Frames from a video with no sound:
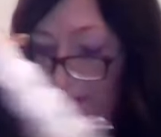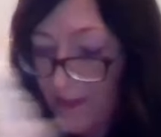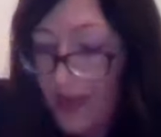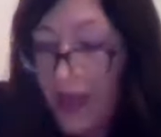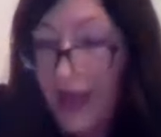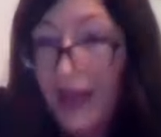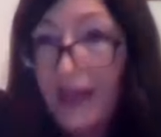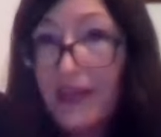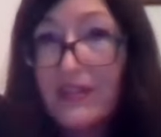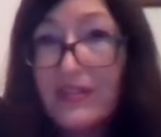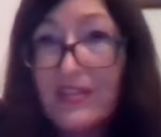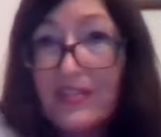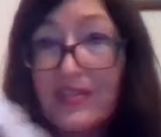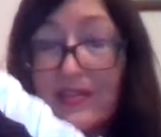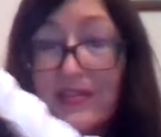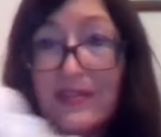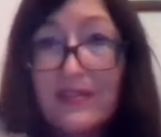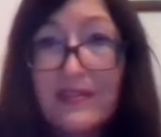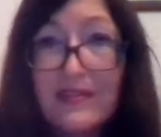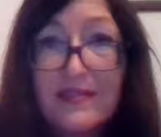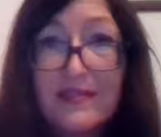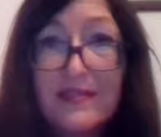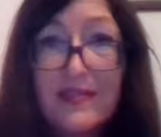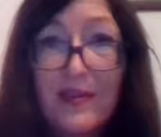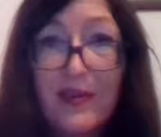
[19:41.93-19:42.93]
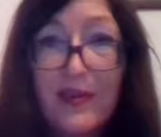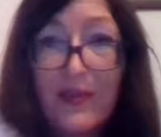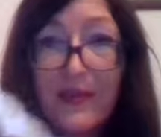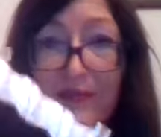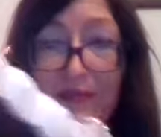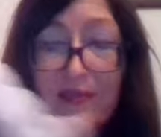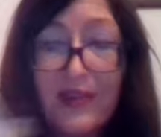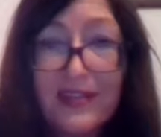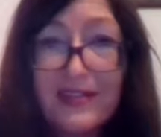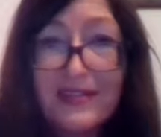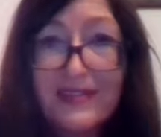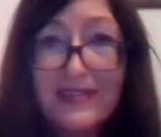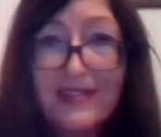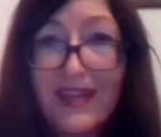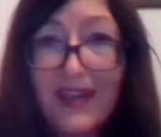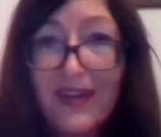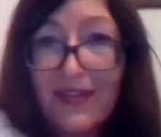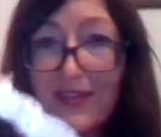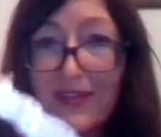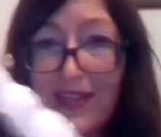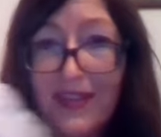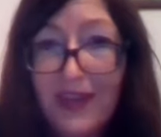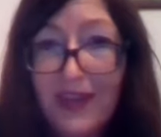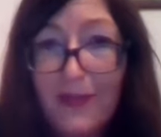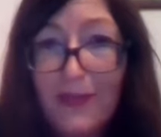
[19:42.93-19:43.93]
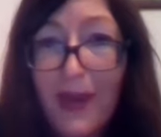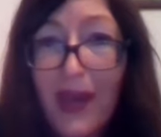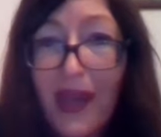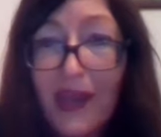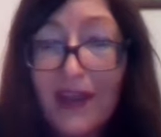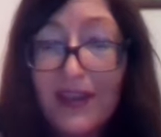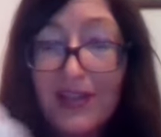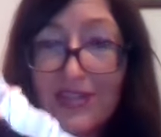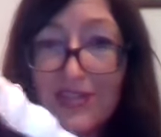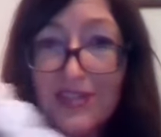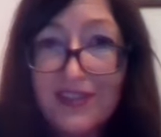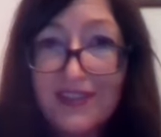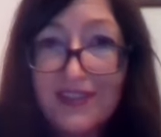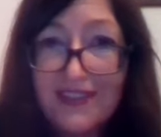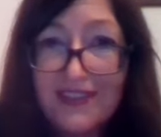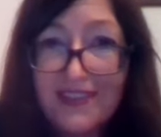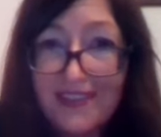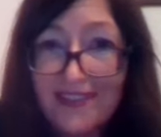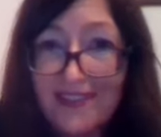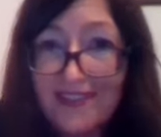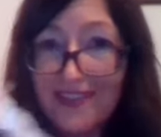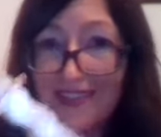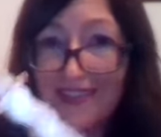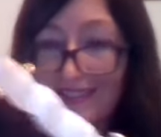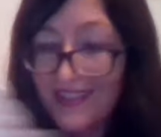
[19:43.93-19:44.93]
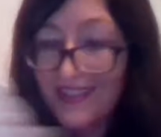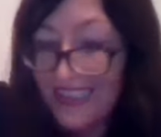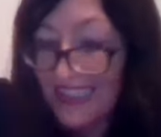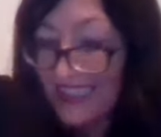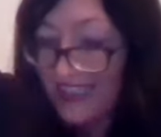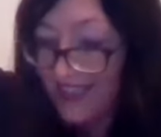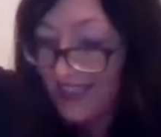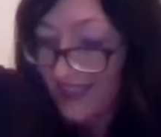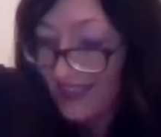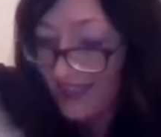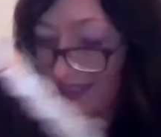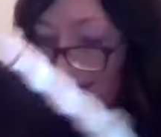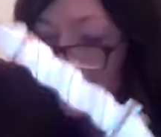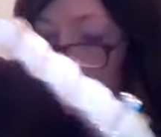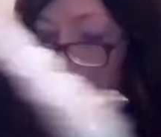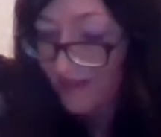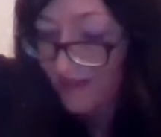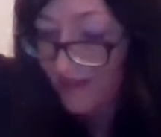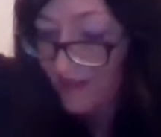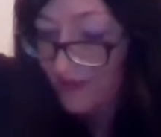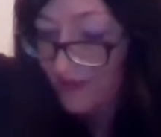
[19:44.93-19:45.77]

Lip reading: Patience, so I've written down here patience, inner